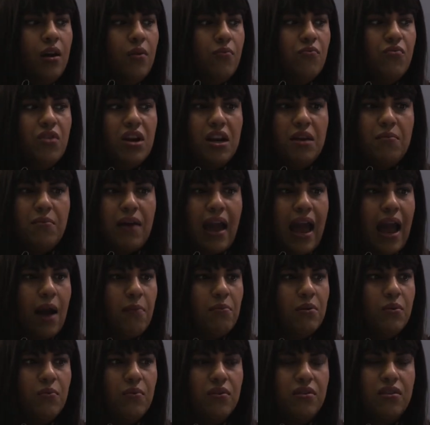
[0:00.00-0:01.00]
I'm really
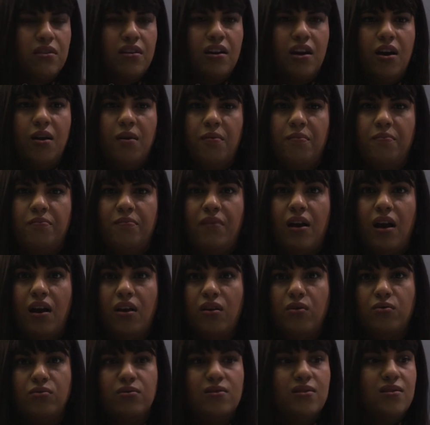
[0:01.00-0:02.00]
happy with them.
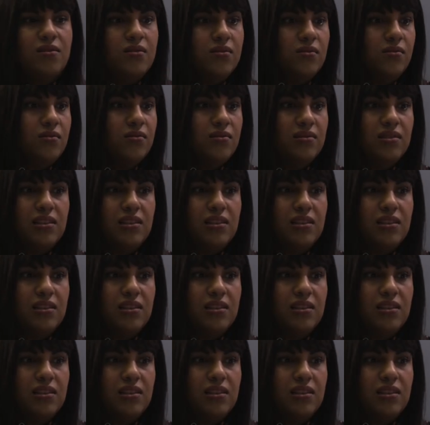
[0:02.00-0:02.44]
You'll still